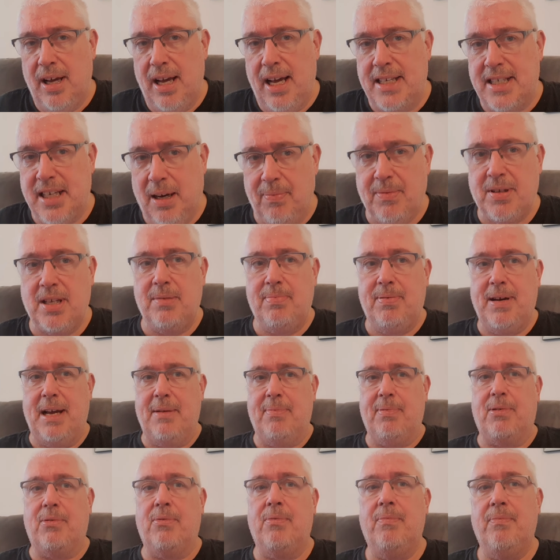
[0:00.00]
It's up to the
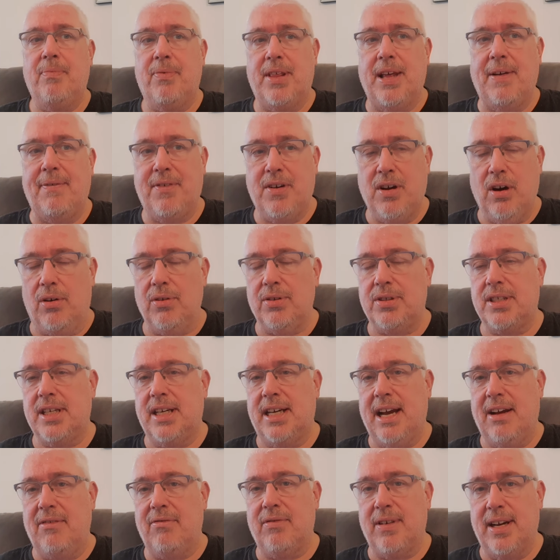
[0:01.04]
people. They've got to
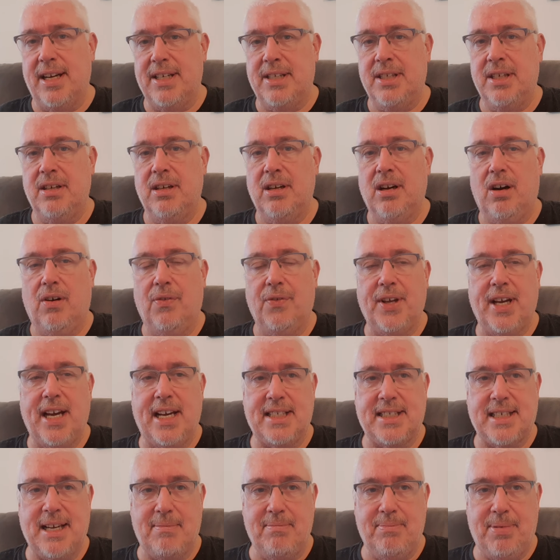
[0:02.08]
get rid of the
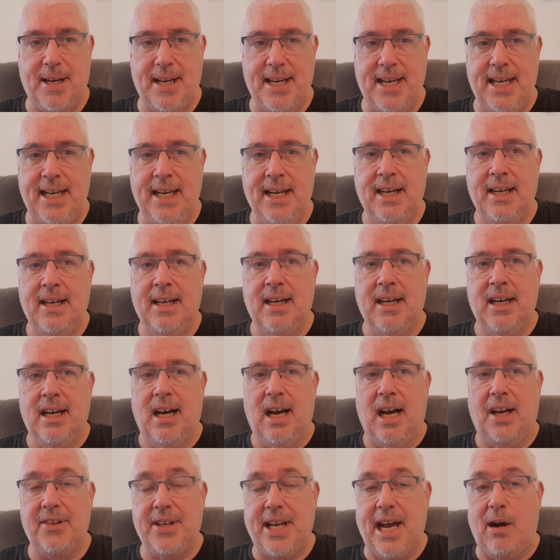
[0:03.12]
SNP.
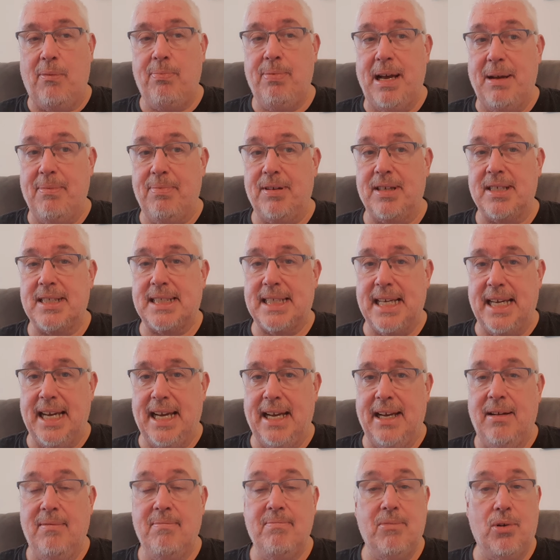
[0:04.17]
And now people are
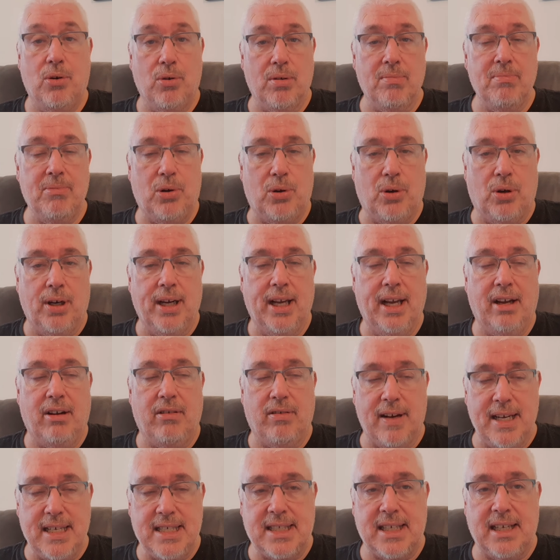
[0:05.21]
seeing more and more,
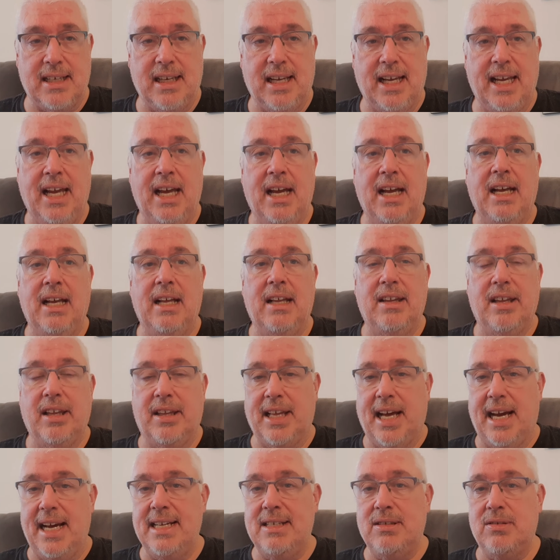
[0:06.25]
increasingly, that
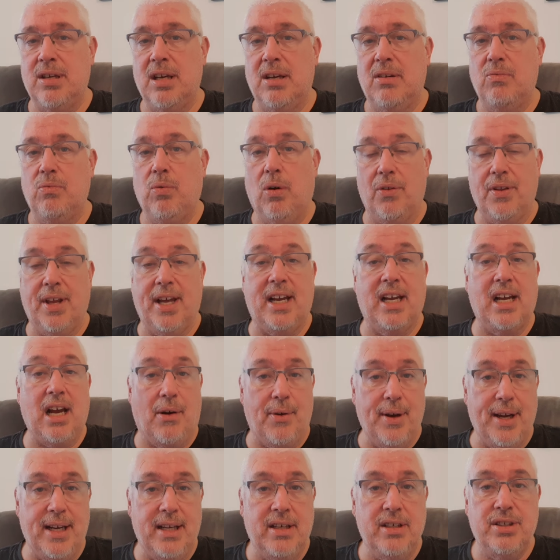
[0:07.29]
that is what they're
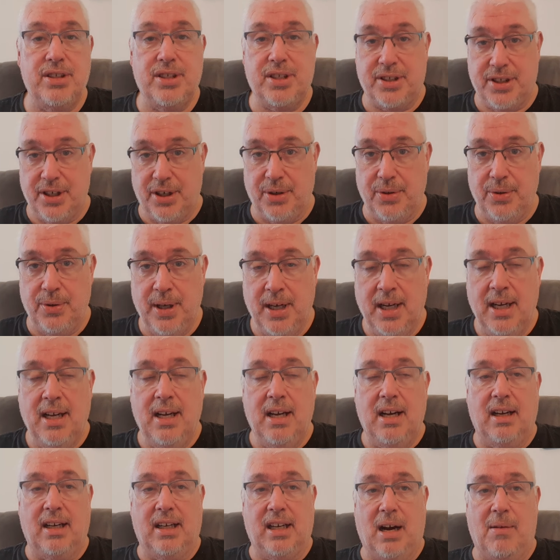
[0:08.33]
going to do.
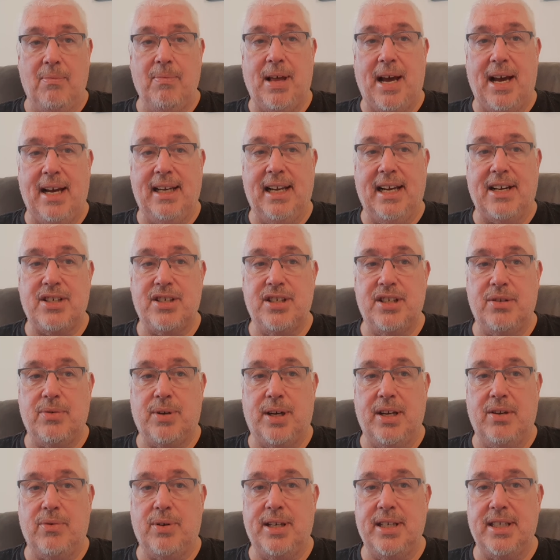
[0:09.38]
And come that election in
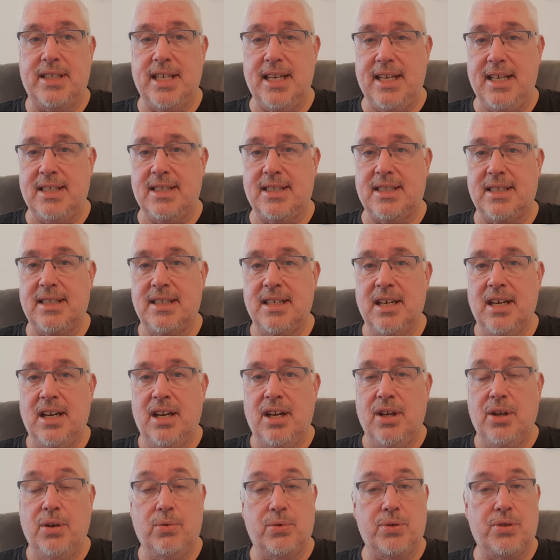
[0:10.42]
2026...
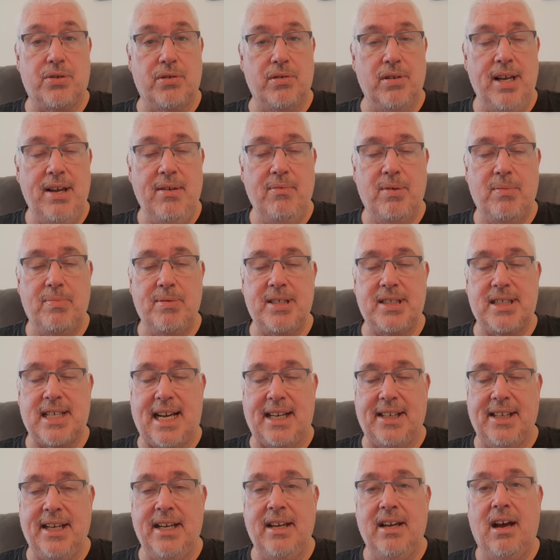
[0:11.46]
yours truly will be
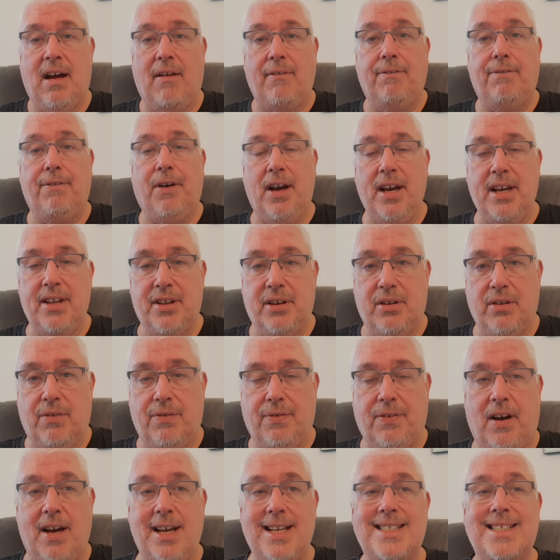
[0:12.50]
standing and fighting the good
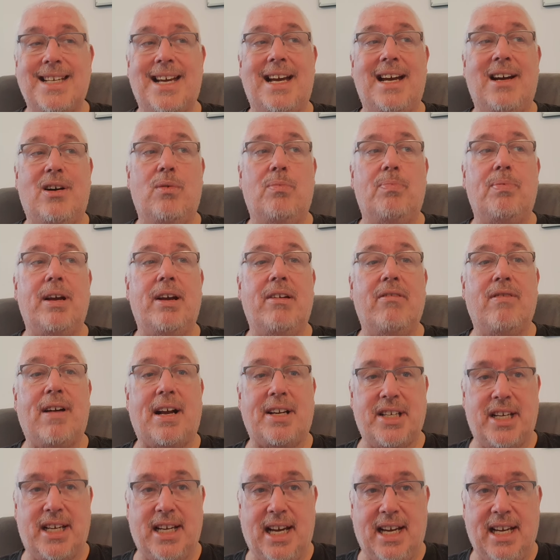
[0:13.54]
fight to help
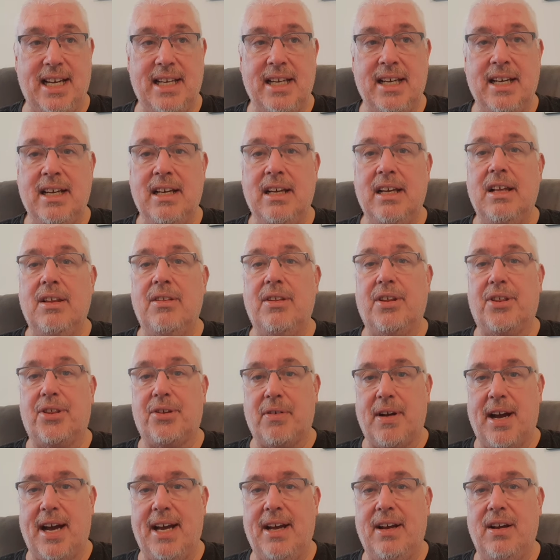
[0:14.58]
eradicate the
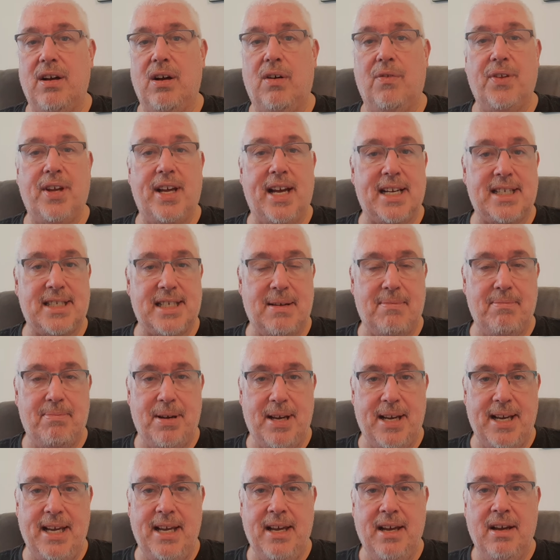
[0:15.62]
threat of the
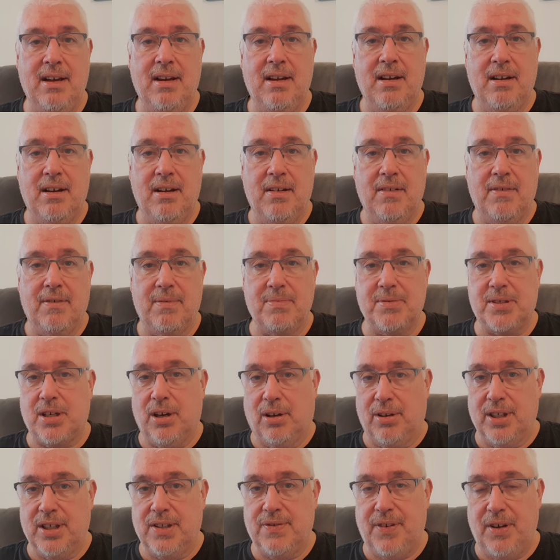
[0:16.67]
SNP from
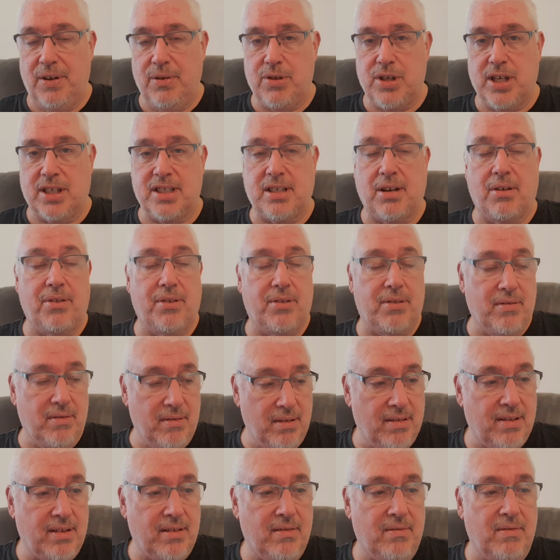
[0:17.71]
Scotland's future. So
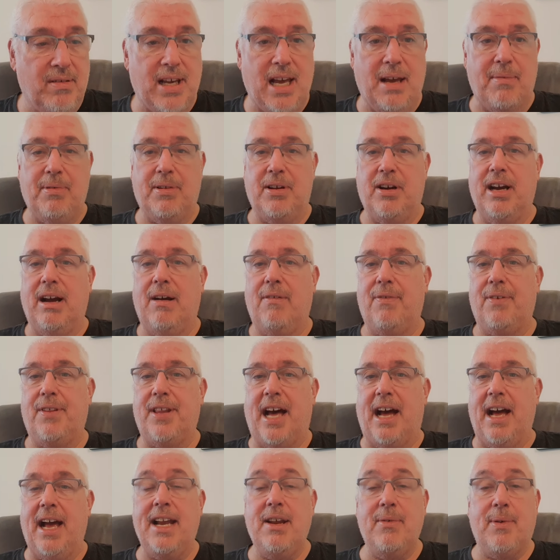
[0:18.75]
keep an eye out for
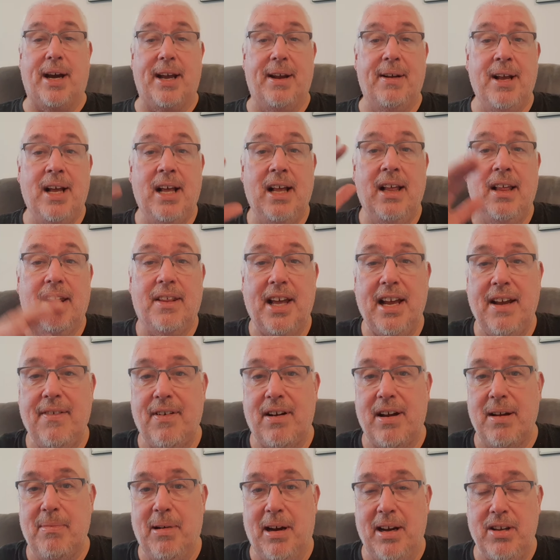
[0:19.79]
that. Anyway, thank you
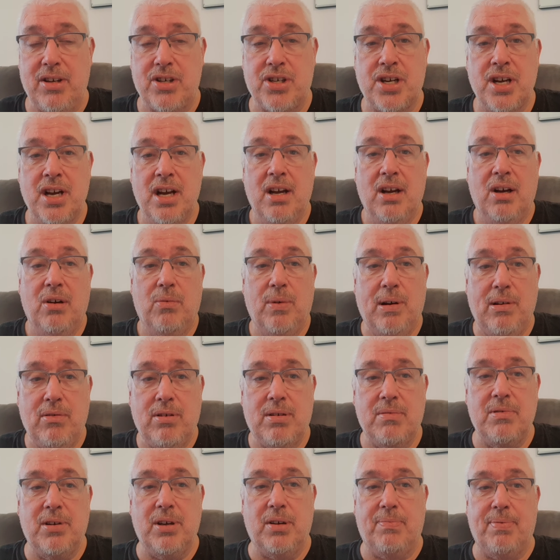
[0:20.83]
very much.
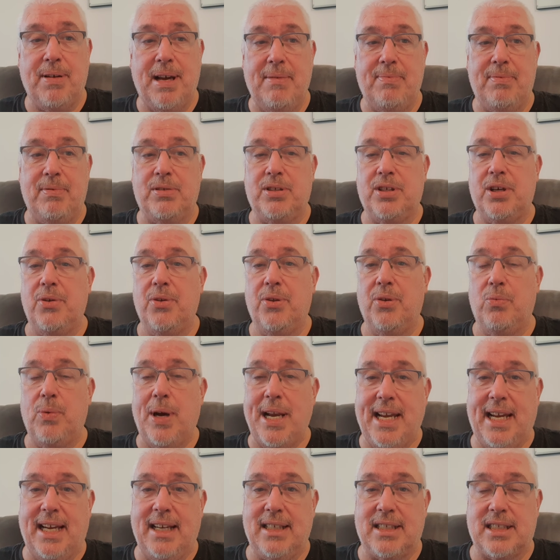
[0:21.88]
Welcome, good people, to the
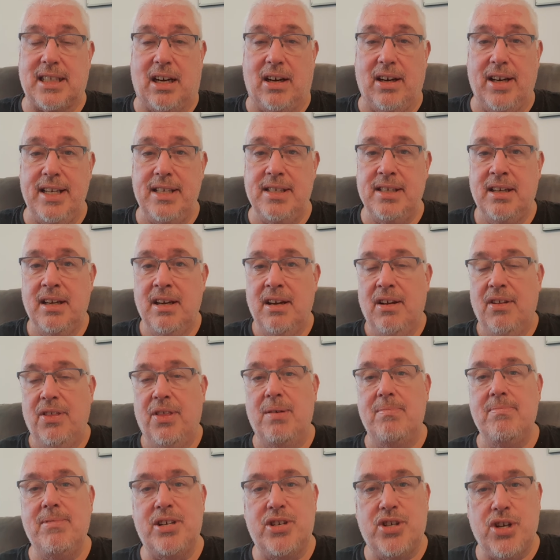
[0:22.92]
winning side,
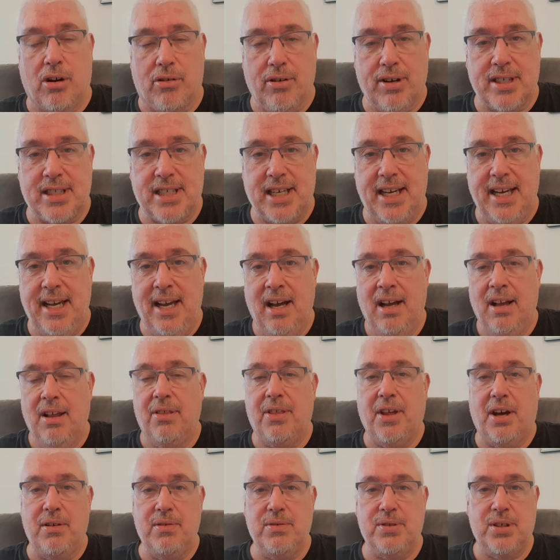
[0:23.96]
the majority,
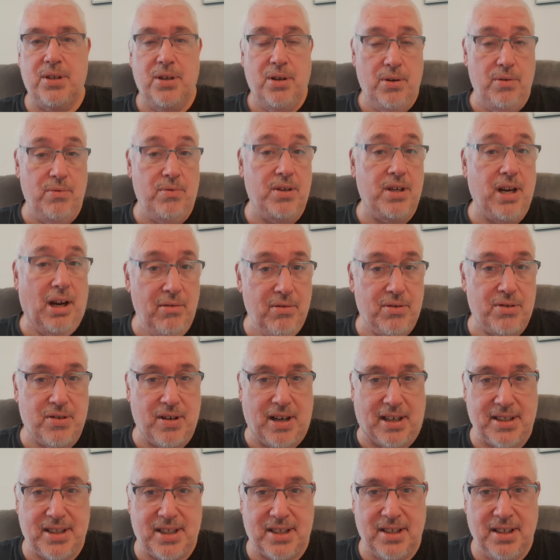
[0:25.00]
those who don't
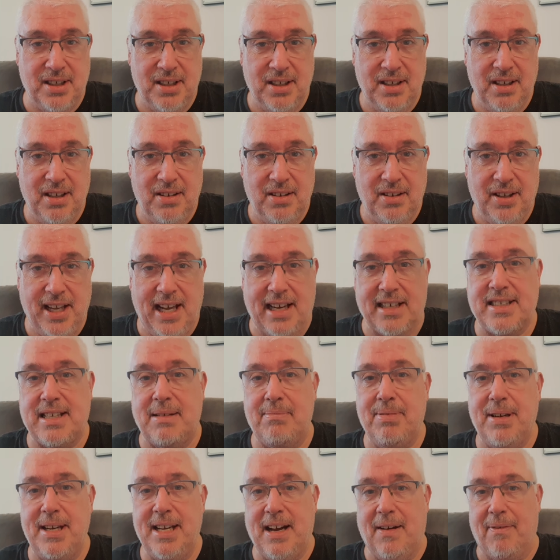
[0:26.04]
trust the
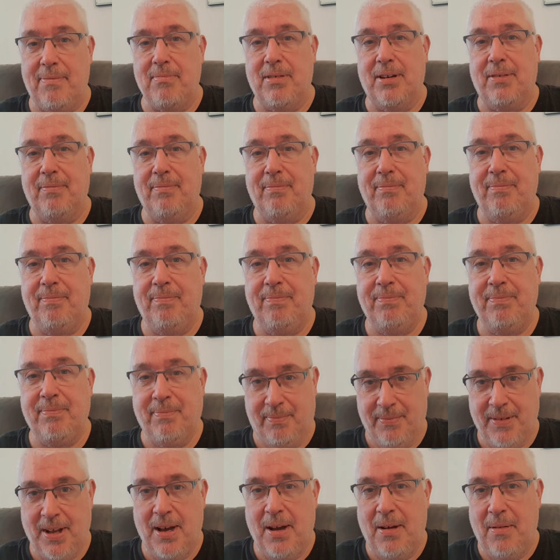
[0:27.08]
SNP government.
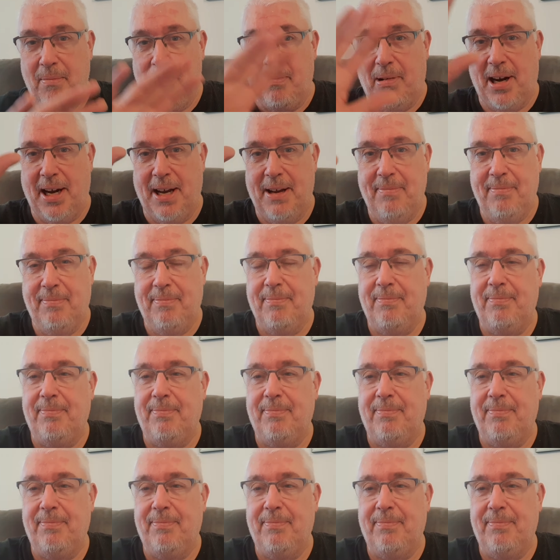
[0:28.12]
Bye.